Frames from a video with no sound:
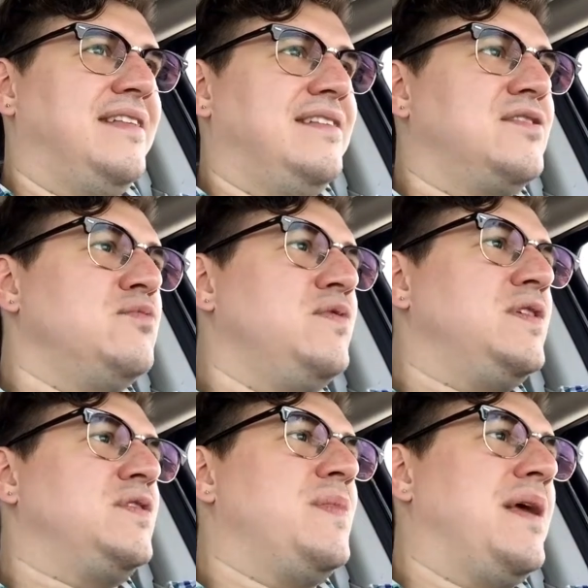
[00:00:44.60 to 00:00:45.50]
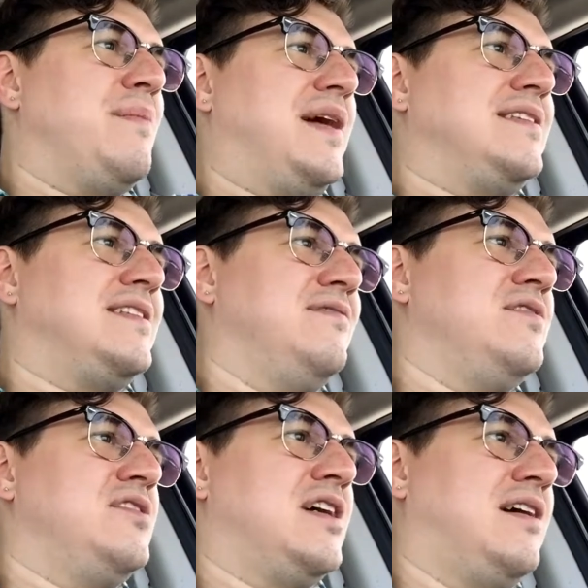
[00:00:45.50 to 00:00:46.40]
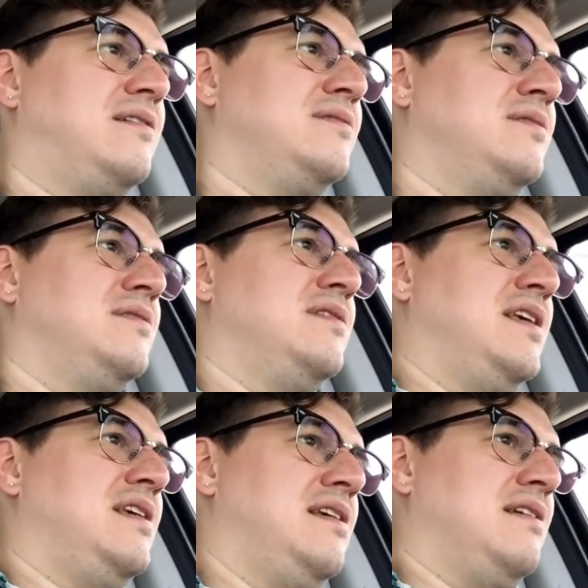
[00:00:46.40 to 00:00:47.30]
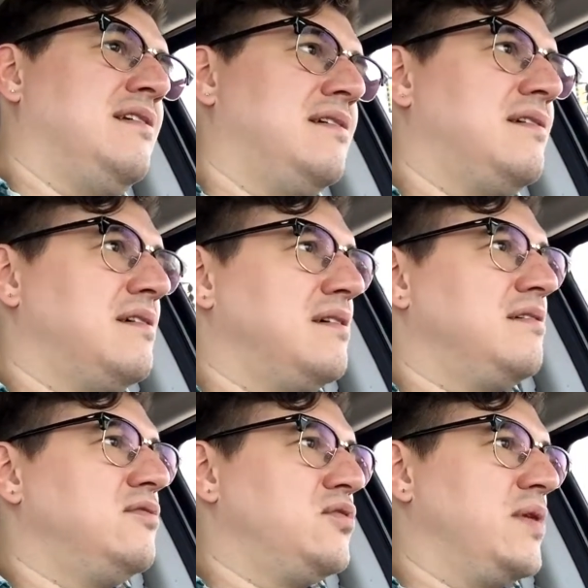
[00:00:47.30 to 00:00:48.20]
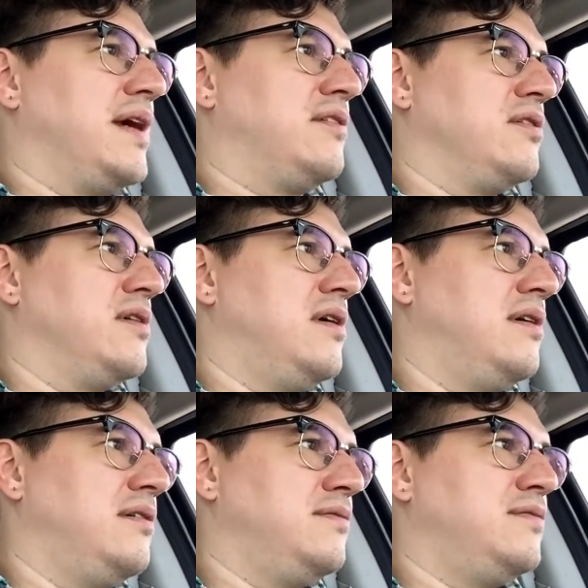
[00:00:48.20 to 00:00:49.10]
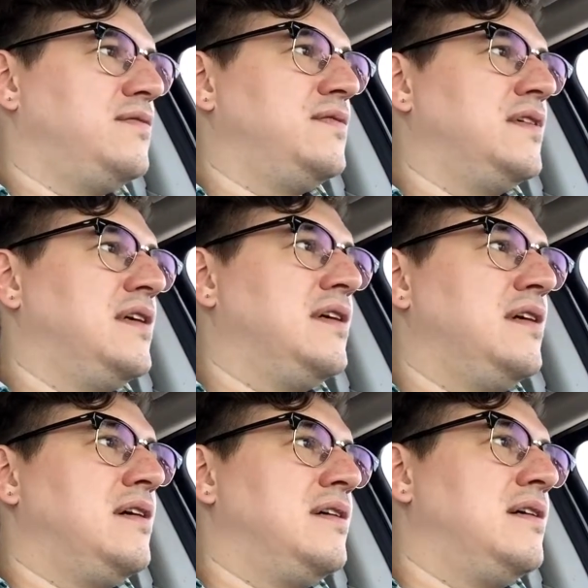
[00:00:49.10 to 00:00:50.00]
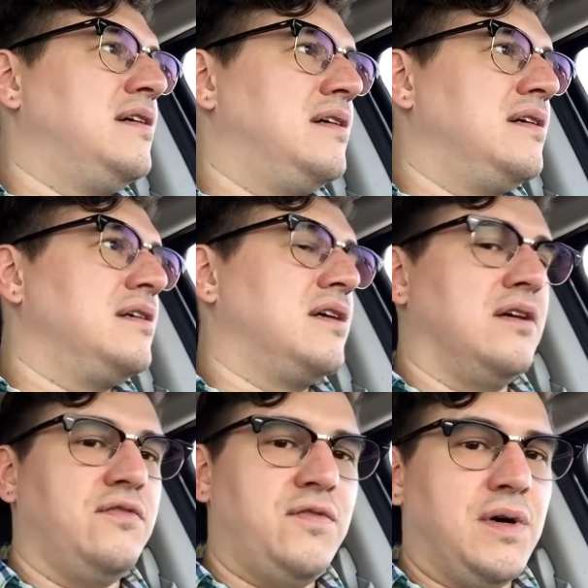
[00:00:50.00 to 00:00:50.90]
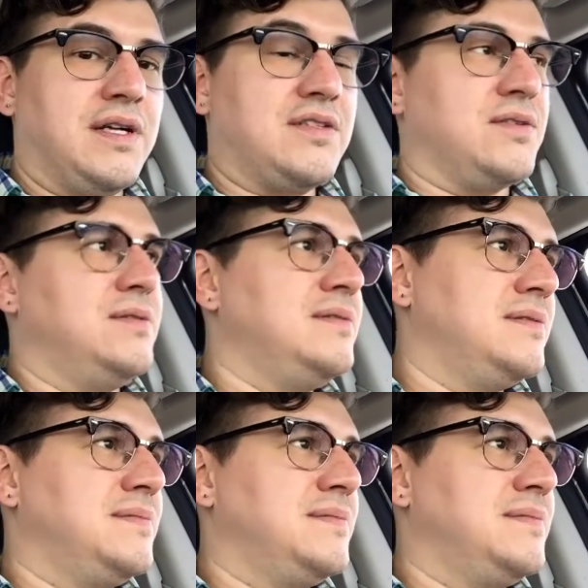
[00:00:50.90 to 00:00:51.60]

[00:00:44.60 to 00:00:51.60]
This movie is made by Stephen Chow, the director of Kung Fu Hustle.